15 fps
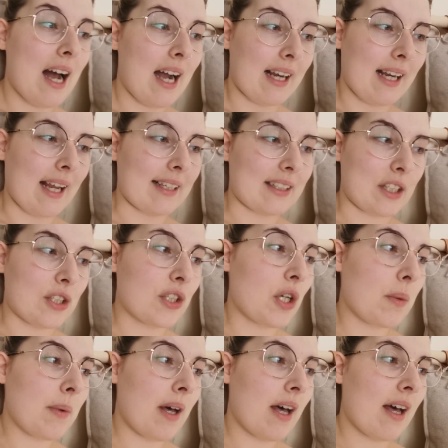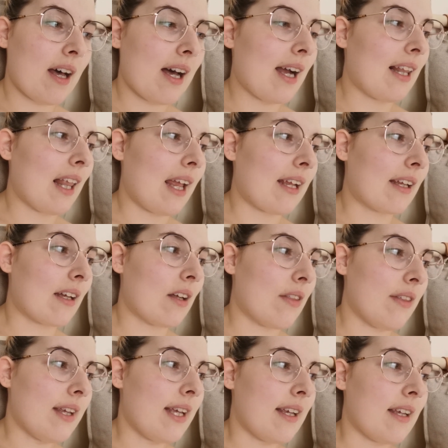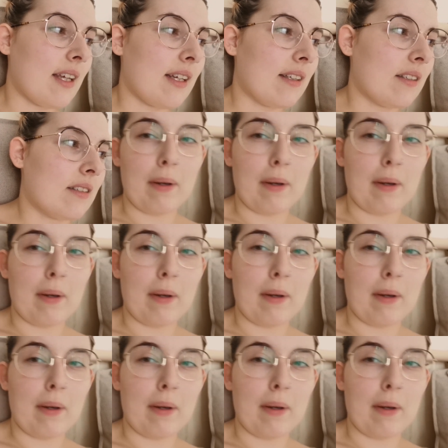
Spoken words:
I like the humour, I like the